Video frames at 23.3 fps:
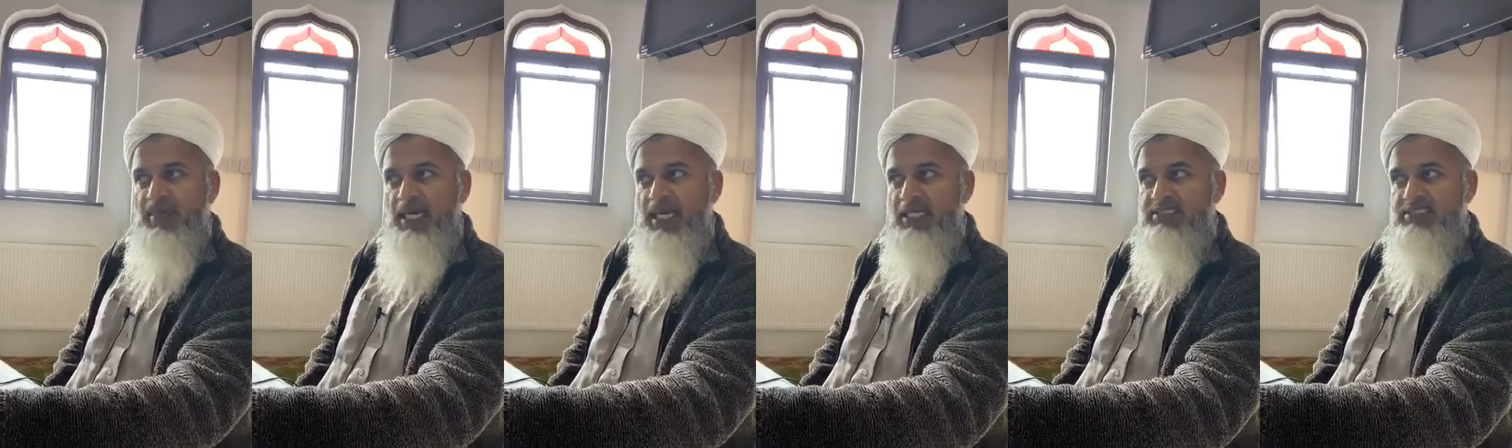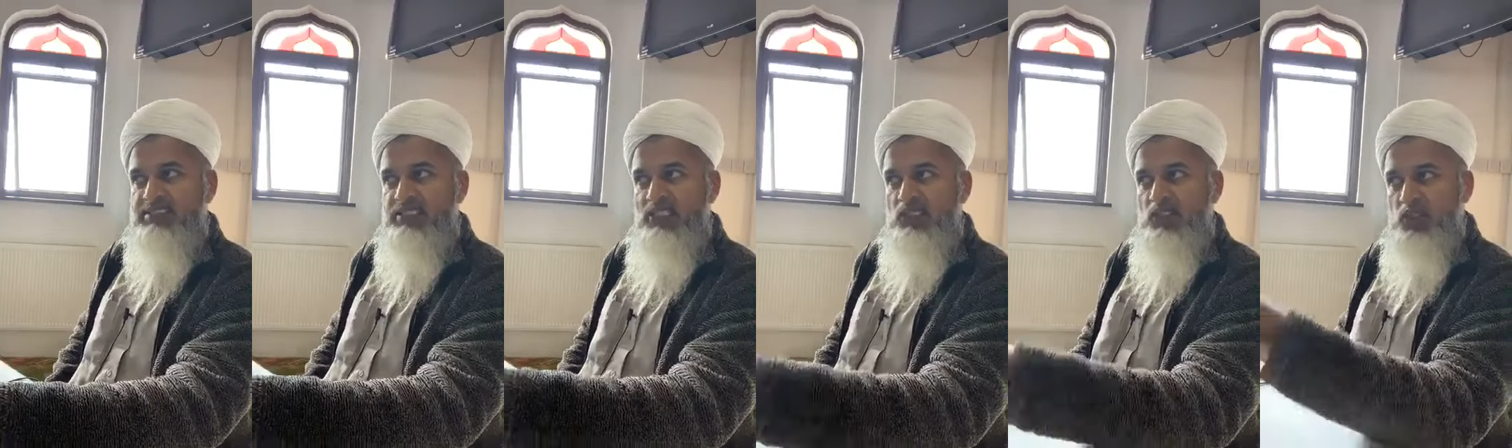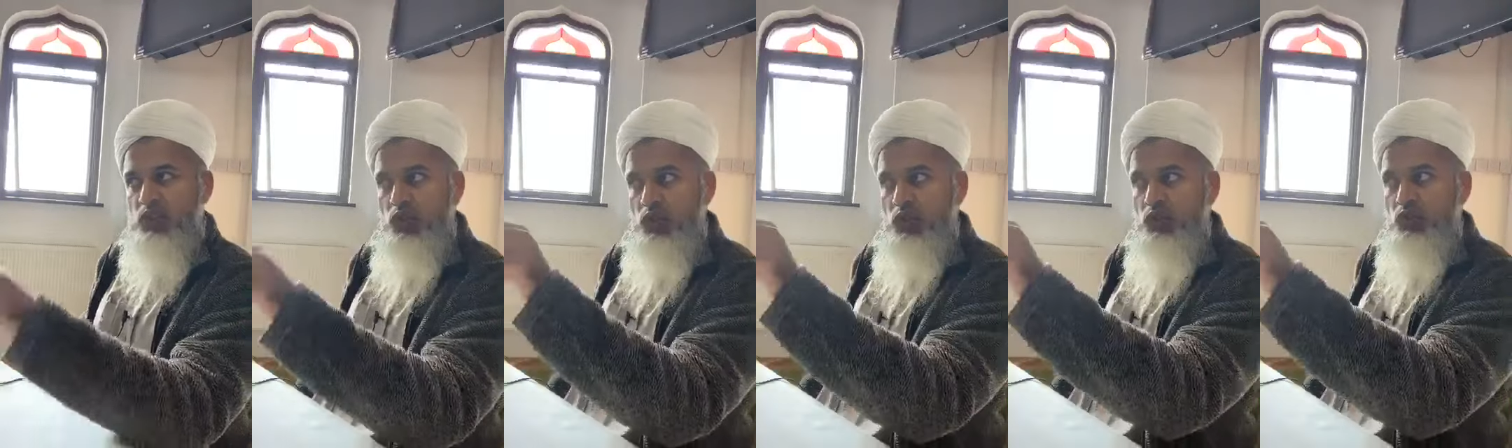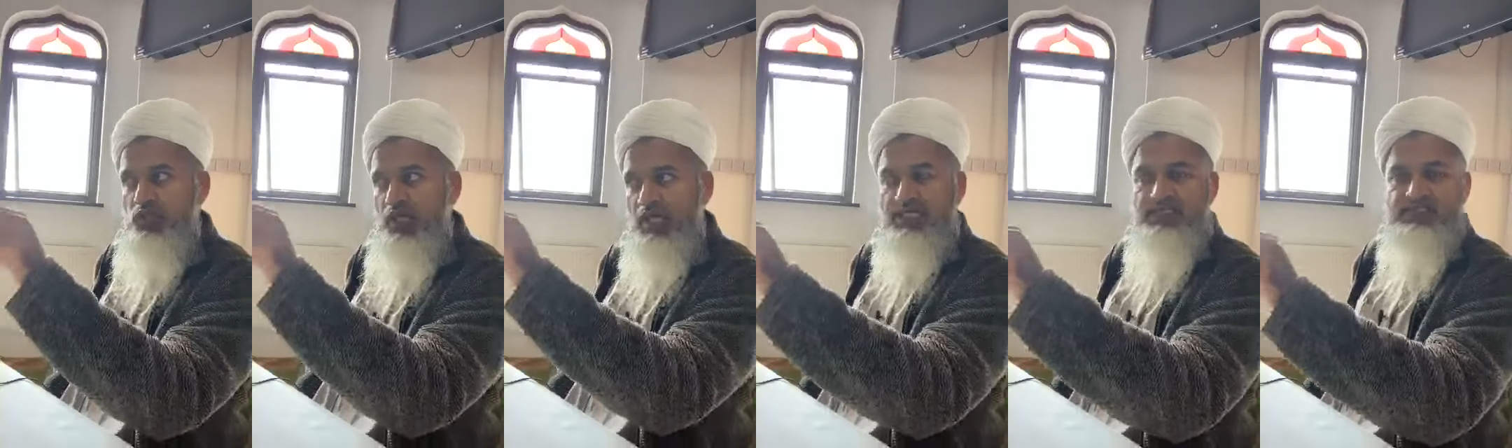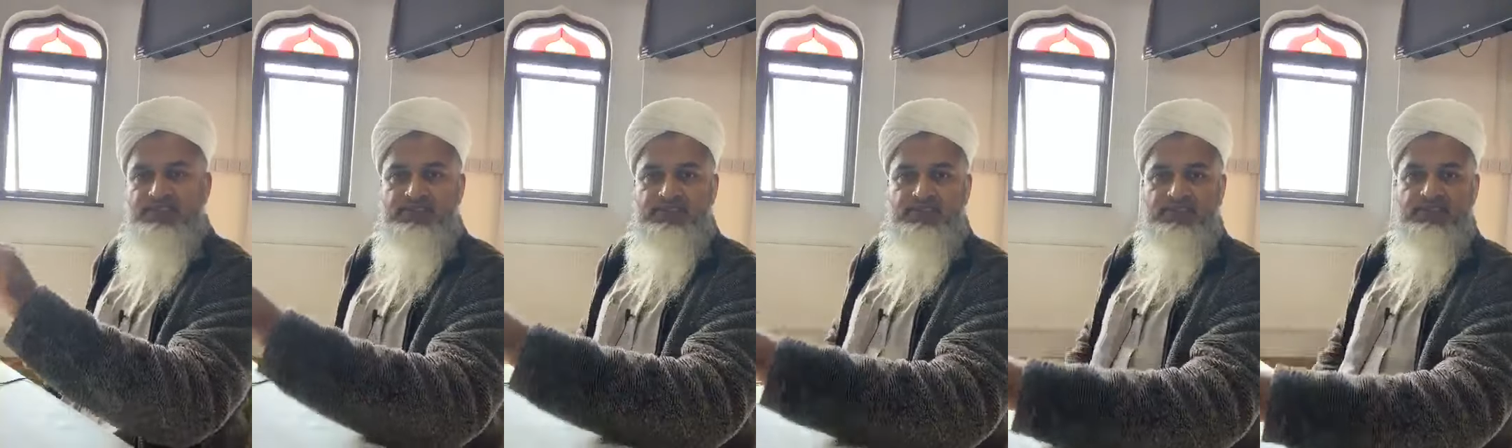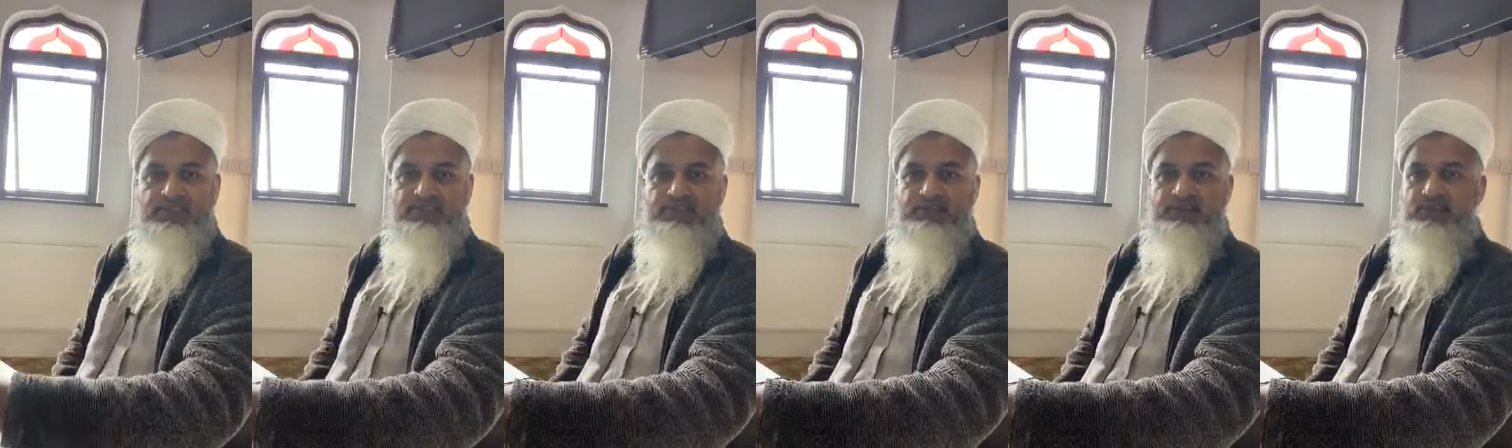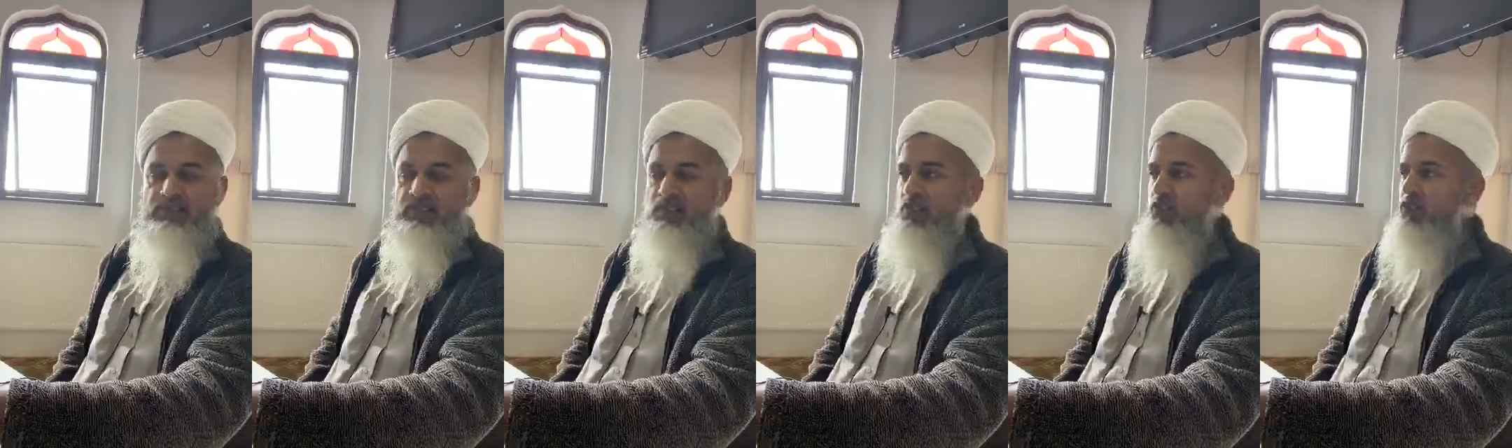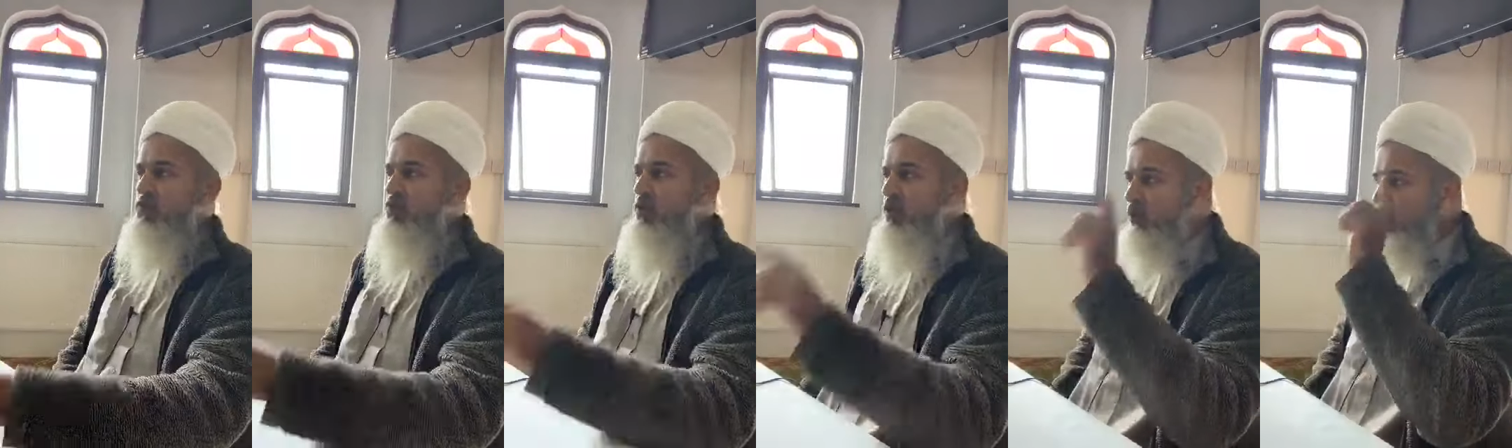asking you youngsters to